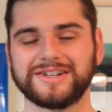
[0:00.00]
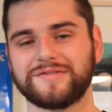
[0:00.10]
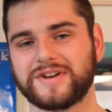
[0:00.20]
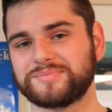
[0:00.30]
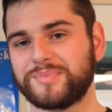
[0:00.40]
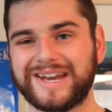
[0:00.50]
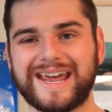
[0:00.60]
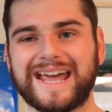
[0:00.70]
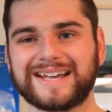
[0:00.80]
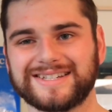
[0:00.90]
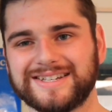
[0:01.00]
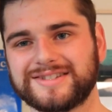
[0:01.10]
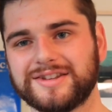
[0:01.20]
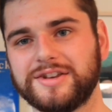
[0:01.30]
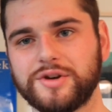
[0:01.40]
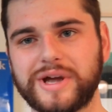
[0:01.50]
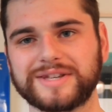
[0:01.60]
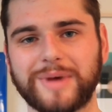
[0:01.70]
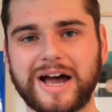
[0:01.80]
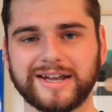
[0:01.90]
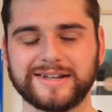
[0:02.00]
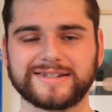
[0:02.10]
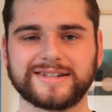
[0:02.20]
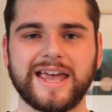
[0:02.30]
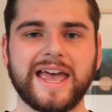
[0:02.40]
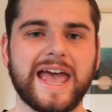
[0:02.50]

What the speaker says: and give us better access to the US markets.